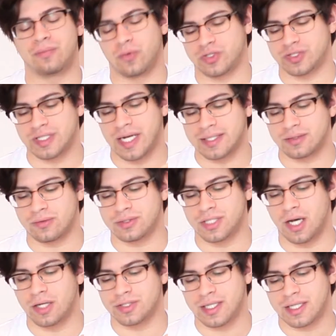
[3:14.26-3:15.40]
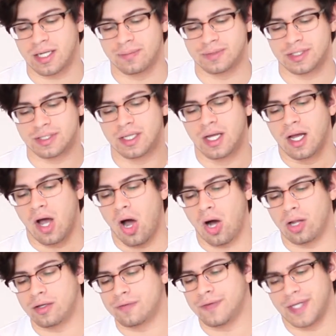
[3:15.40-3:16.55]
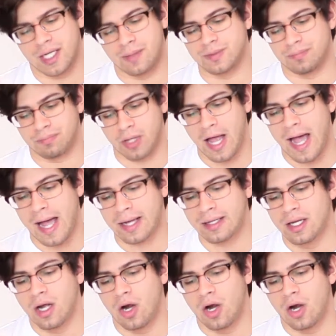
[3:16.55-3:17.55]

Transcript: which is a nice little touch, and that comes in olive, and it comes in black,